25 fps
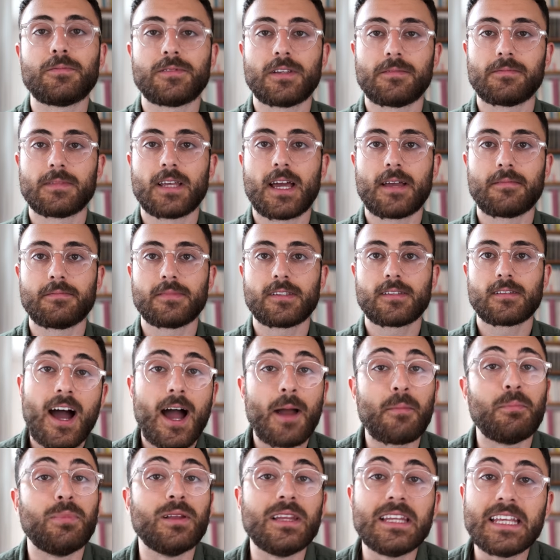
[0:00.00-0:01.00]
sometimes.
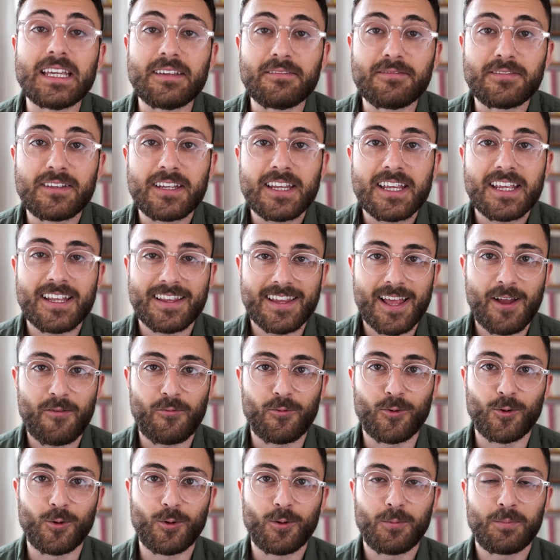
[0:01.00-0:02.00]
I believed in that
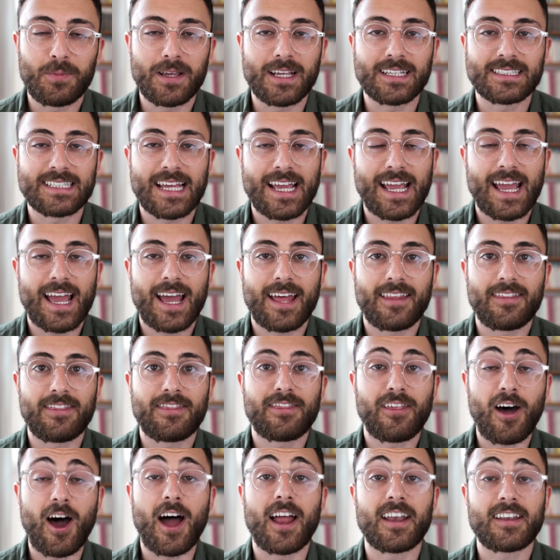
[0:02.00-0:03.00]
rule because I had
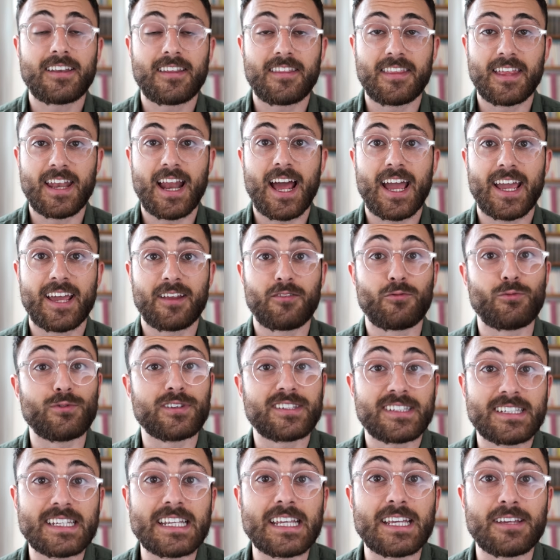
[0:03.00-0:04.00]
thought that I had
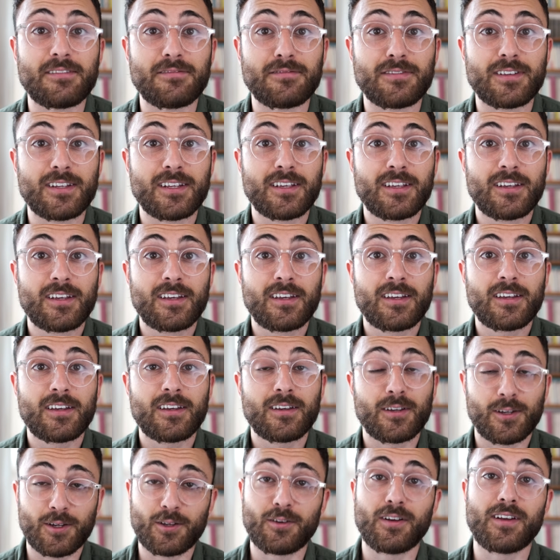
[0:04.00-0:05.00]
received
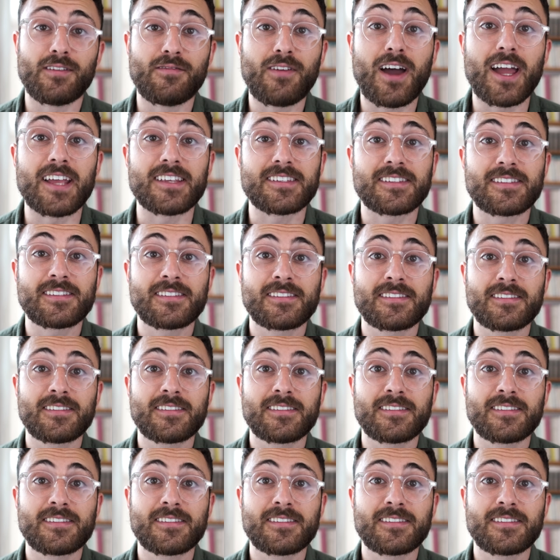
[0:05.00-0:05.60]
good advice.